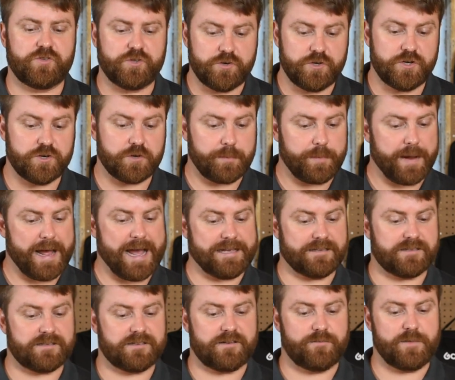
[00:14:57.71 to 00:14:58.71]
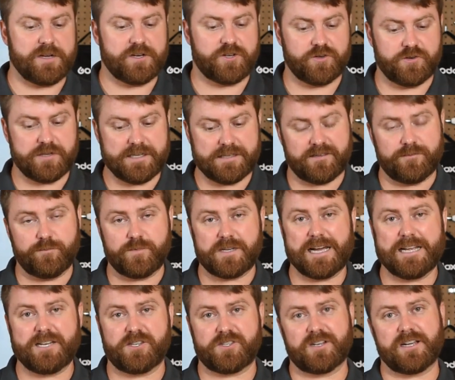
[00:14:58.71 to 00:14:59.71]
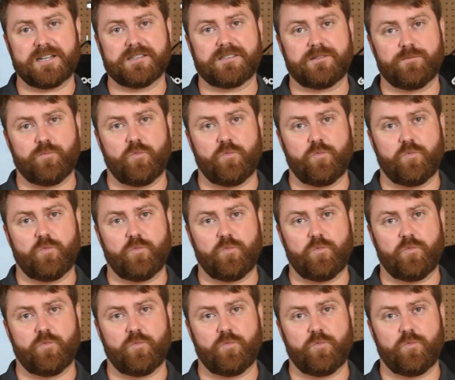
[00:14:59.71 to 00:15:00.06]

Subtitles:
do your best to make sure you get some tight shots,